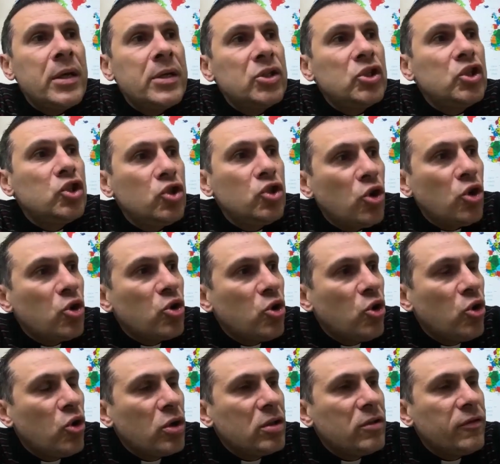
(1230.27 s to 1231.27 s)

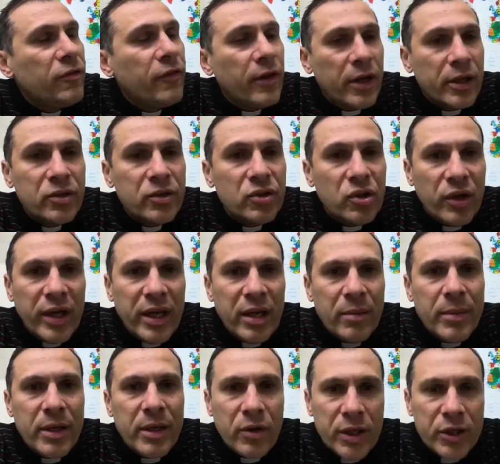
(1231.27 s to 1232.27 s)
so-called voluntary
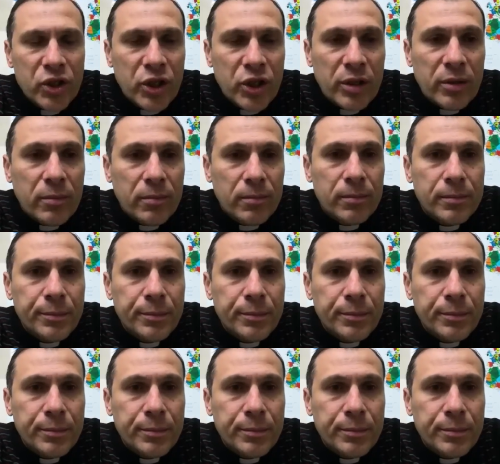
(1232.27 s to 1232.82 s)
immigration.